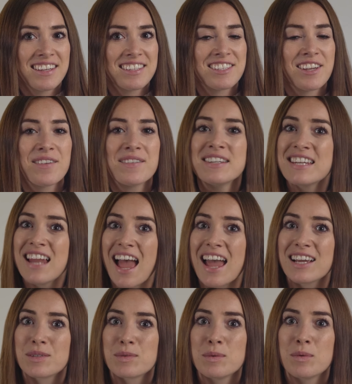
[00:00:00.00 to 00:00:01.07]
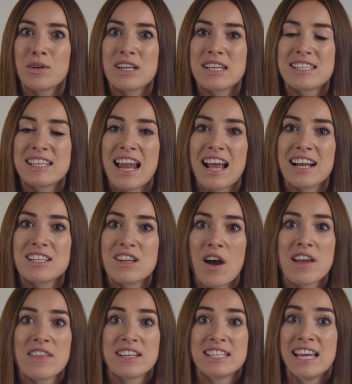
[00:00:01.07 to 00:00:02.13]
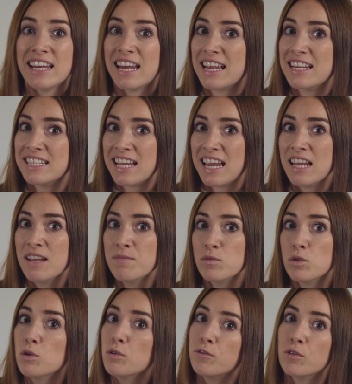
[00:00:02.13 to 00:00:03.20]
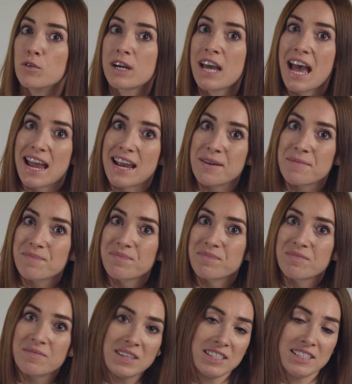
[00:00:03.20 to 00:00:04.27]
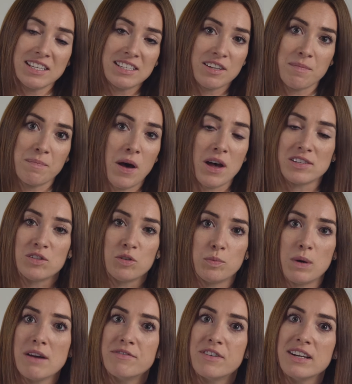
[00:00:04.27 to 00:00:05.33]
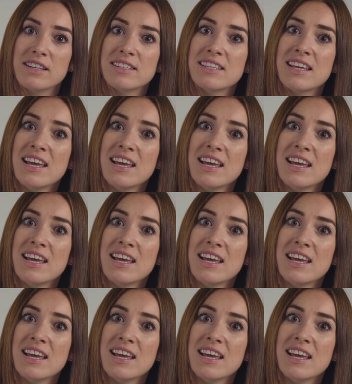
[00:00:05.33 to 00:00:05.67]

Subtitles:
So next, we want to select either 1080 or 4K. This is a personal preference.